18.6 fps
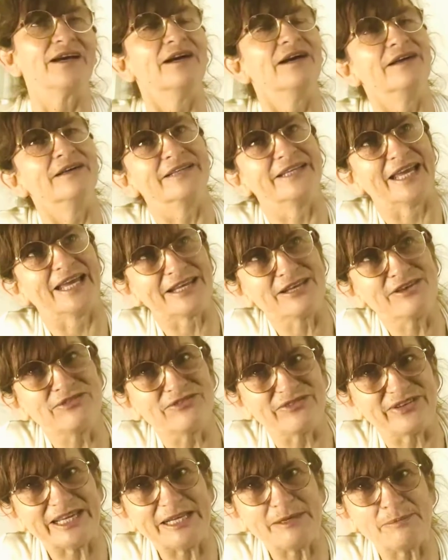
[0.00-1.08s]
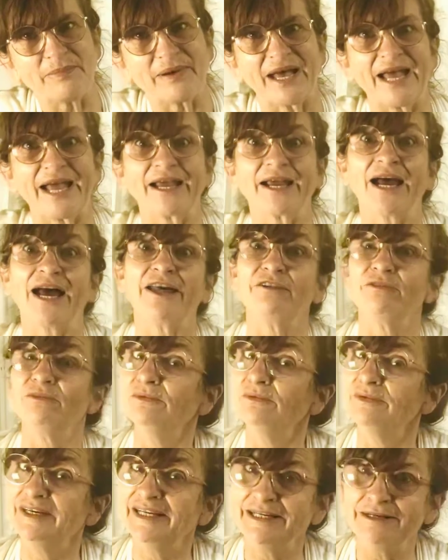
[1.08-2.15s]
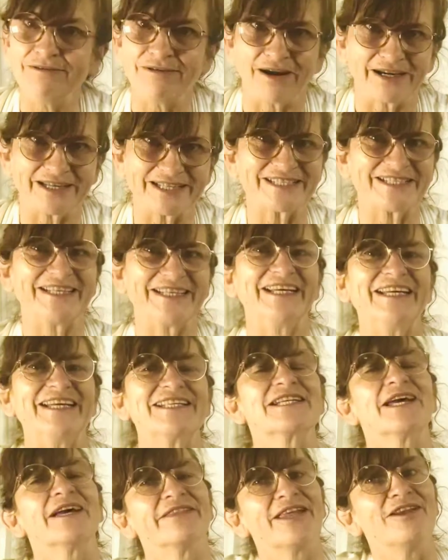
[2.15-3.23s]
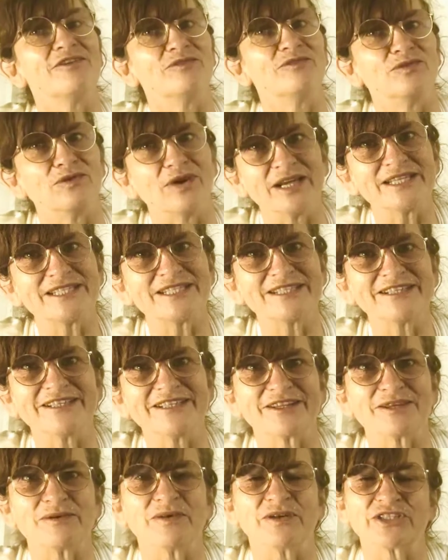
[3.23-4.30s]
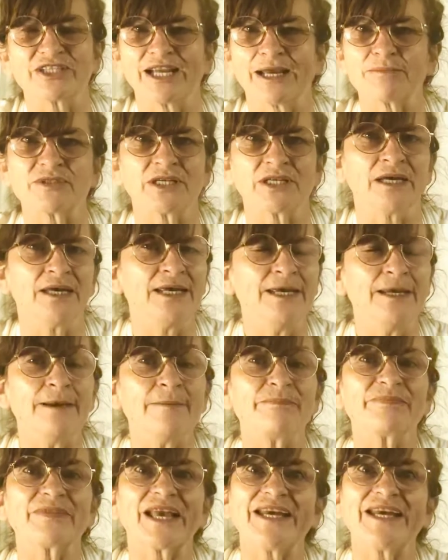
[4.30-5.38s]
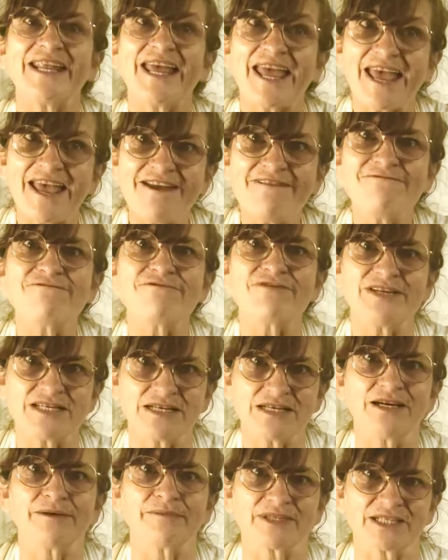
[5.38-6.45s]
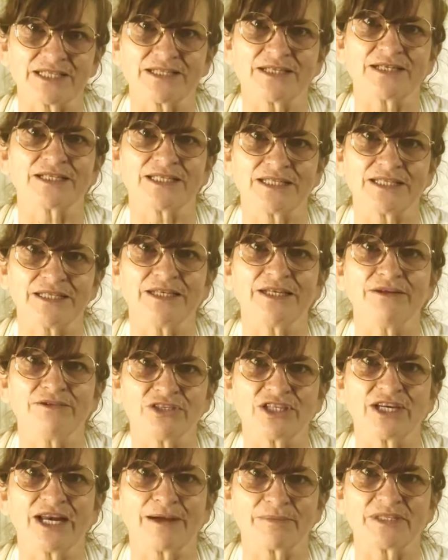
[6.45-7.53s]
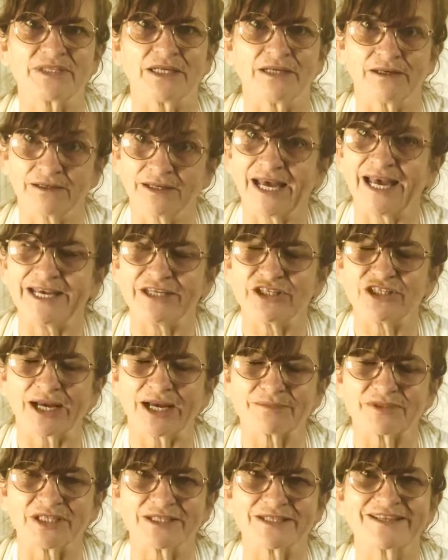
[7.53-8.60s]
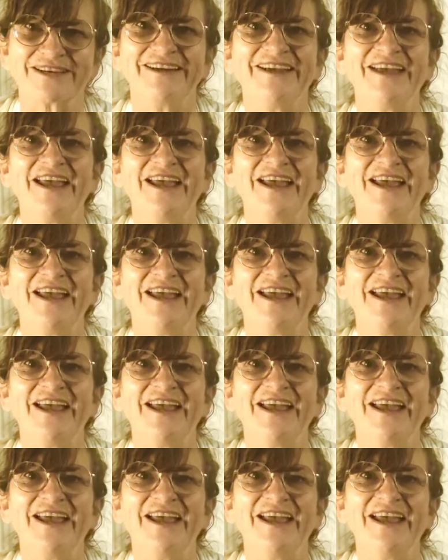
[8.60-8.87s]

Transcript: and getting feedback and rewriting it and then writing another chapter. And every time I started a new chapter, 8 chapters,